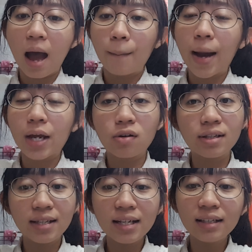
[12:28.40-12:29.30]
By
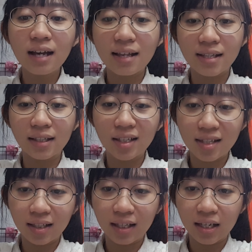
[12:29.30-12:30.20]
increasing the
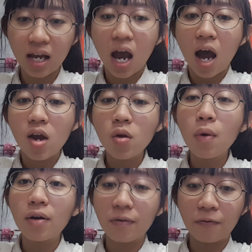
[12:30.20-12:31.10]
acidity, it
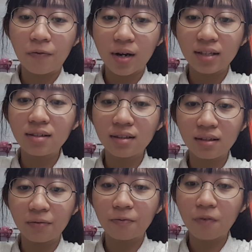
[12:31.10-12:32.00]
will influence
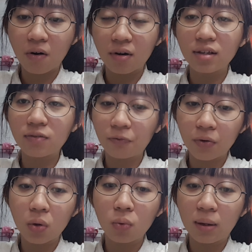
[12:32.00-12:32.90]
the forest
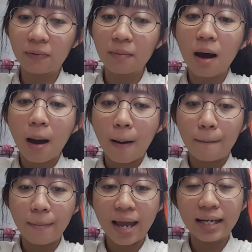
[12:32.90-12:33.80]
filled with
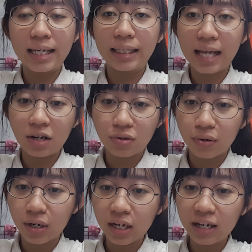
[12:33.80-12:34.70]
many dead
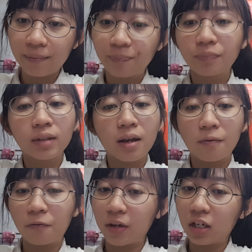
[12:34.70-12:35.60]
trees.
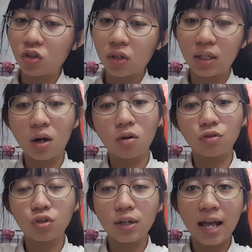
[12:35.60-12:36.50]
Fish in the
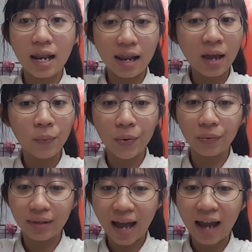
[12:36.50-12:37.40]
ocean and lake
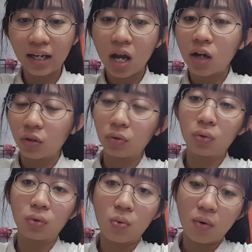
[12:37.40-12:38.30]
will die due
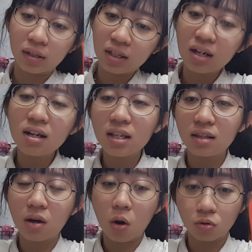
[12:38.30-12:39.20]
to the water in
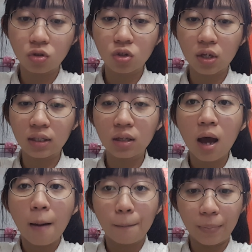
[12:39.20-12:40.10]
the ocean
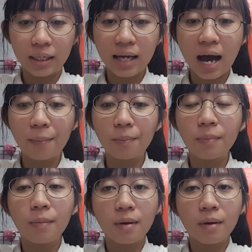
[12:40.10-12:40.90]
becoming